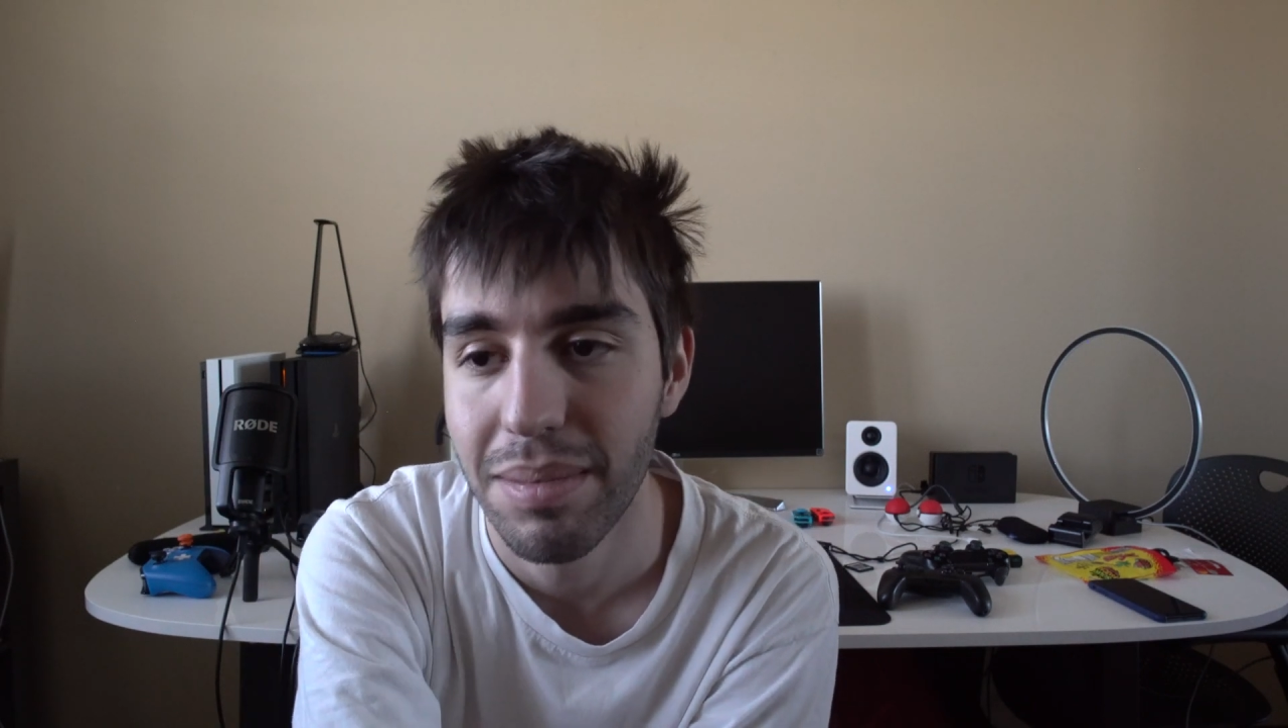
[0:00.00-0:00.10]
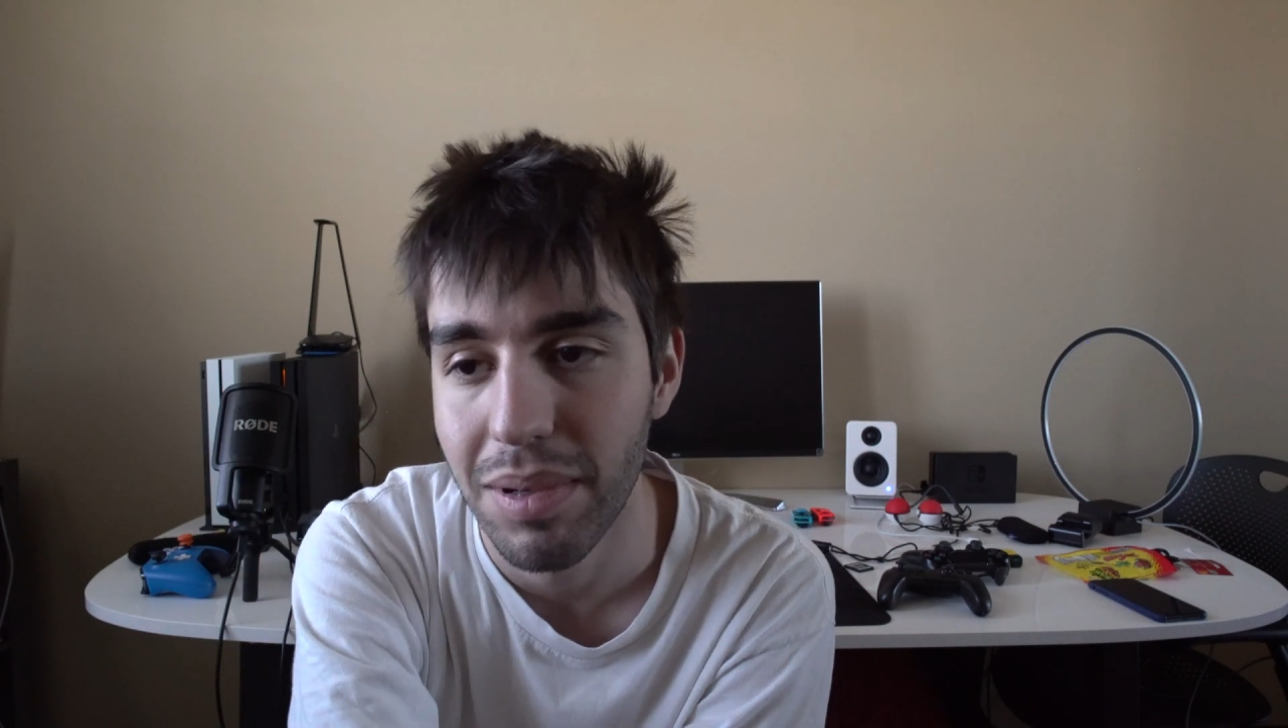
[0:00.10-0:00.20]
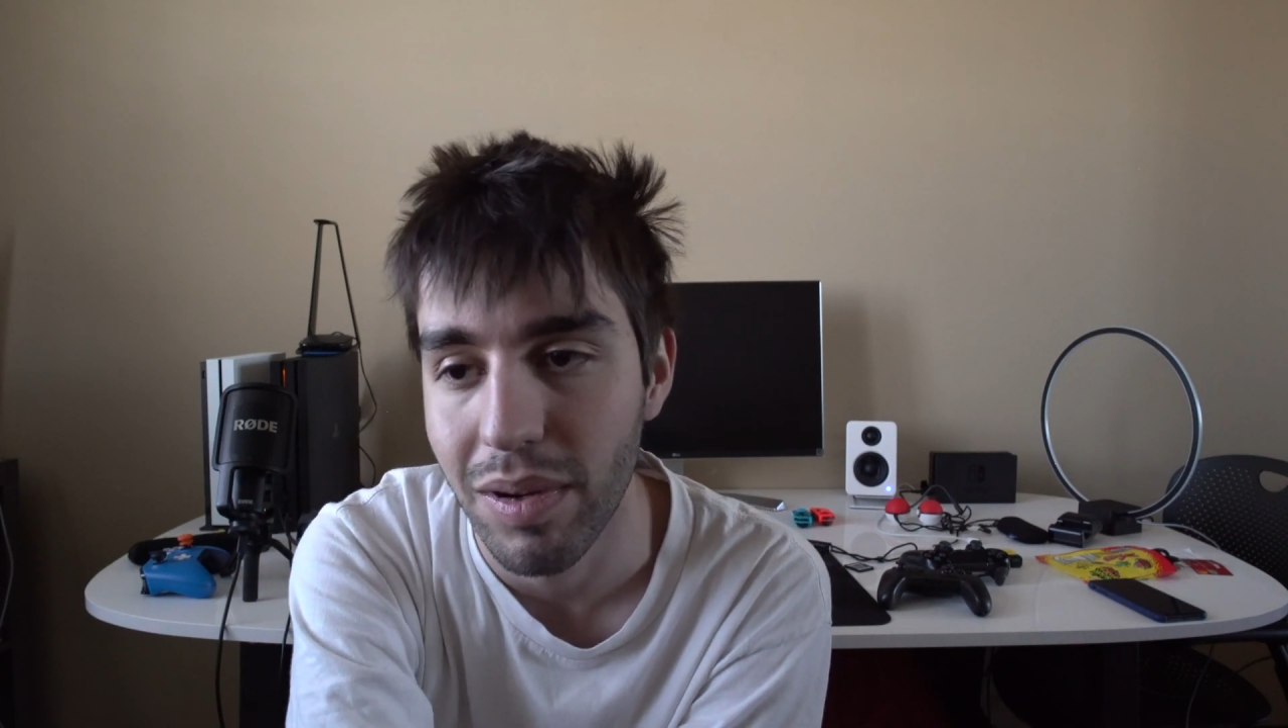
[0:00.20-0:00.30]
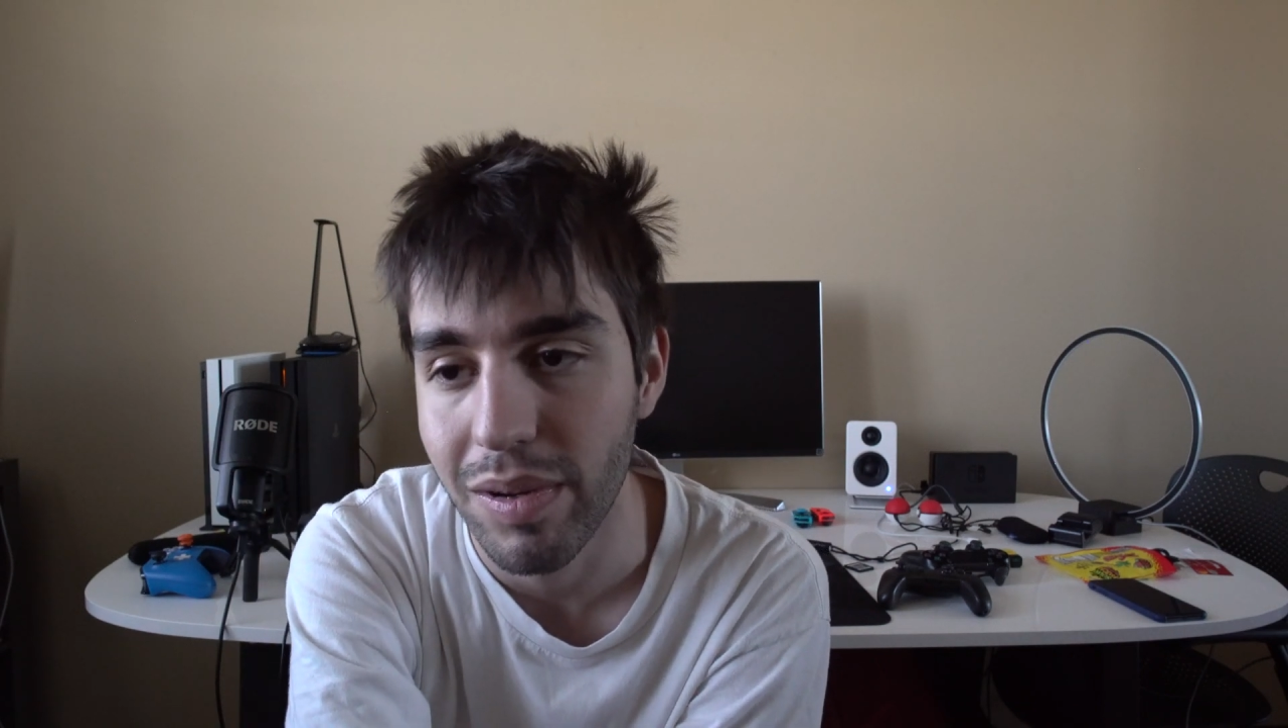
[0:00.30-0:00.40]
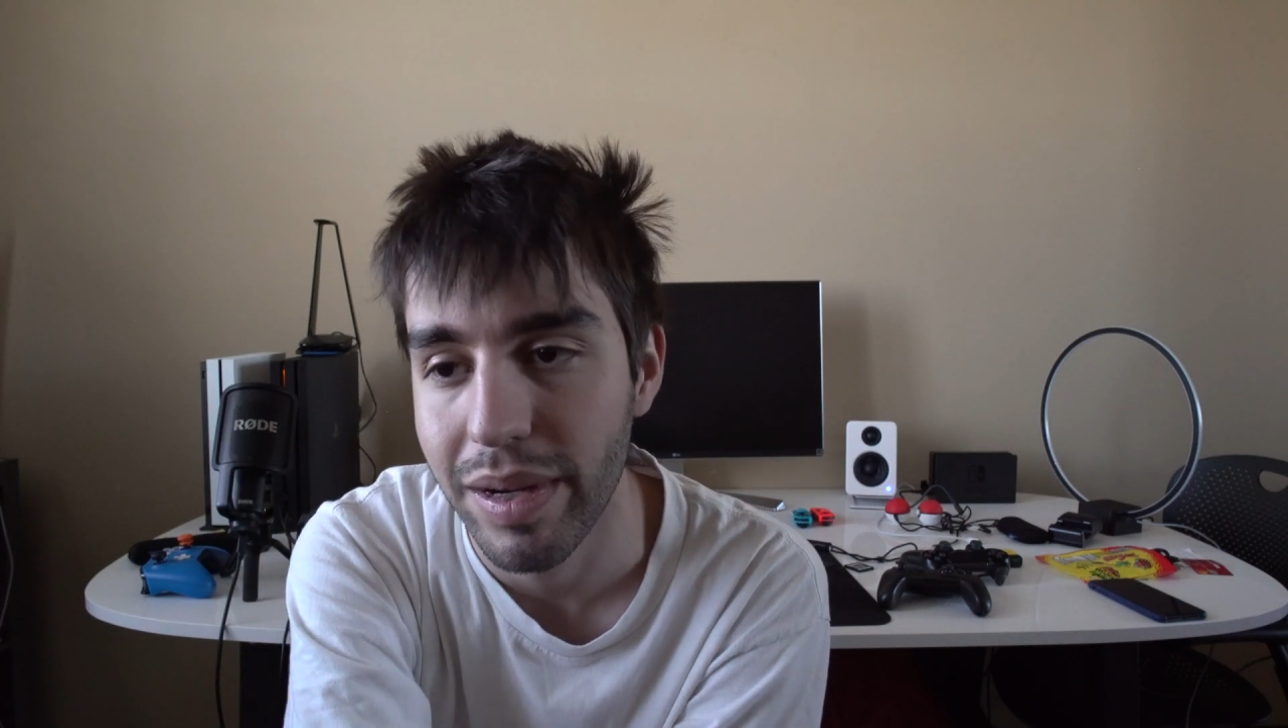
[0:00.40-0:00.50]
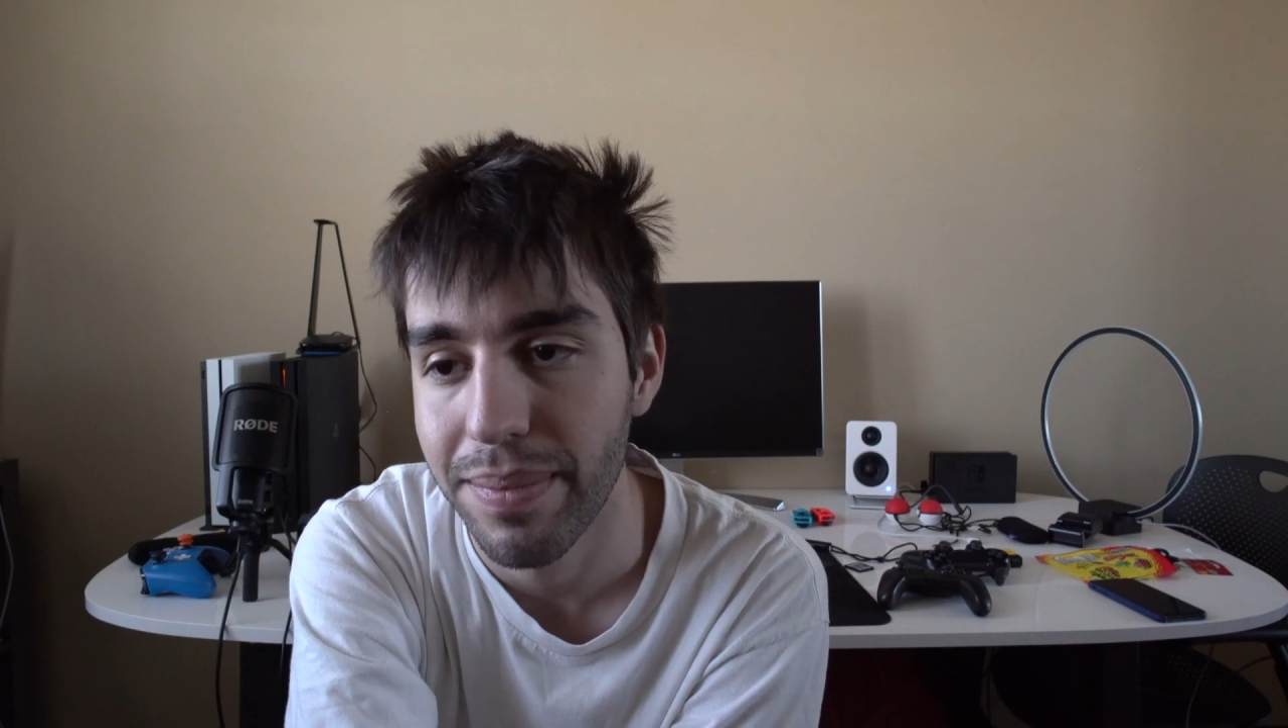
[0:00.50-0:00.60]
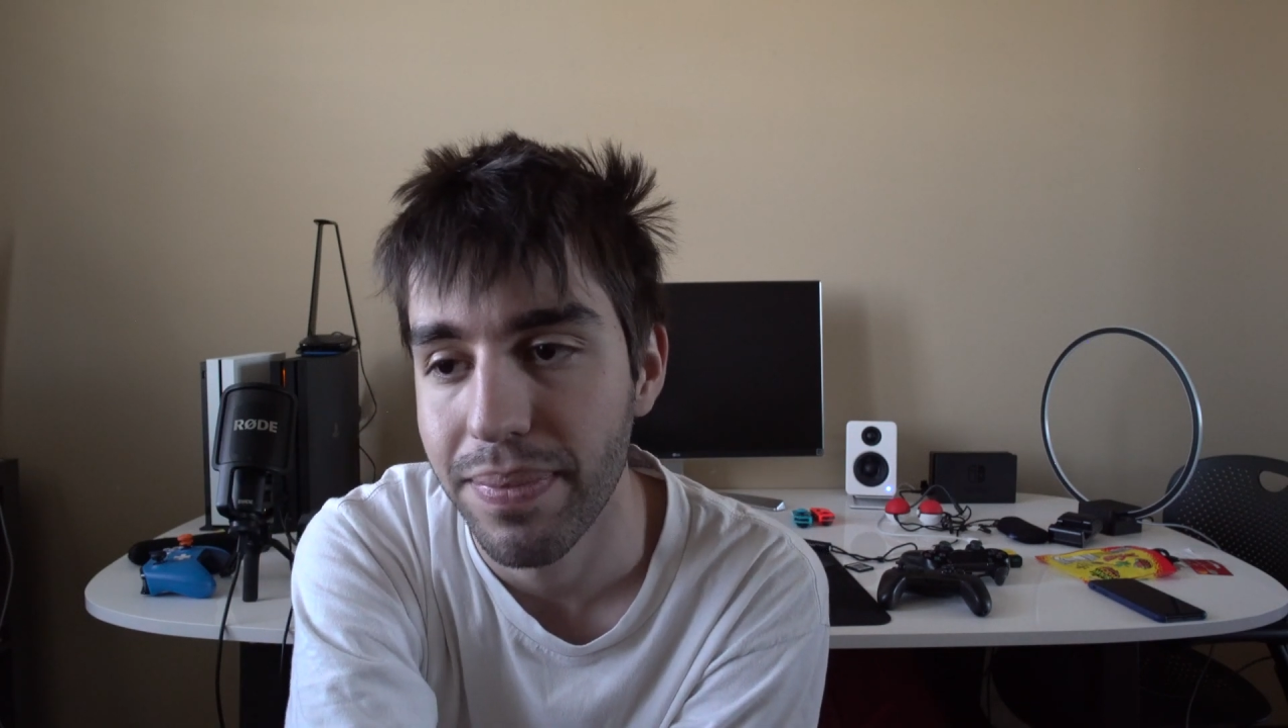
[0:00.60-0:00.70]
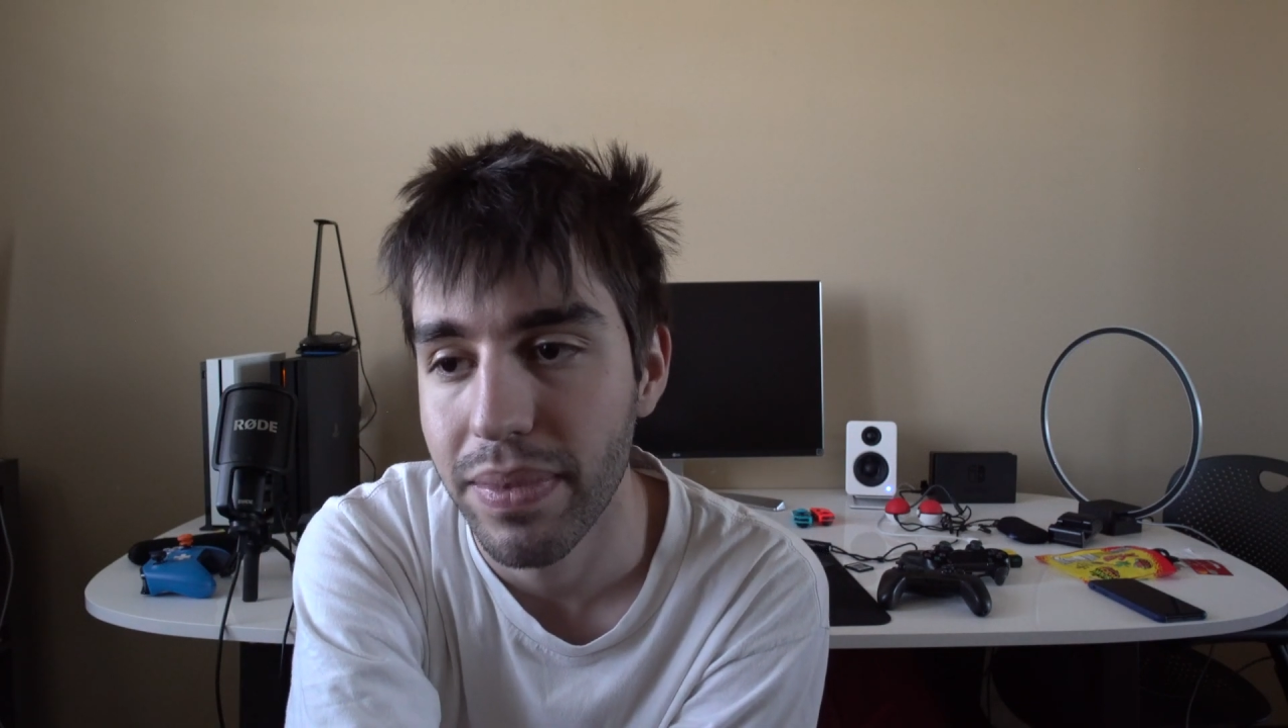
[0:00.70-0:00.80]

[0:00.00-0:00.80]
program.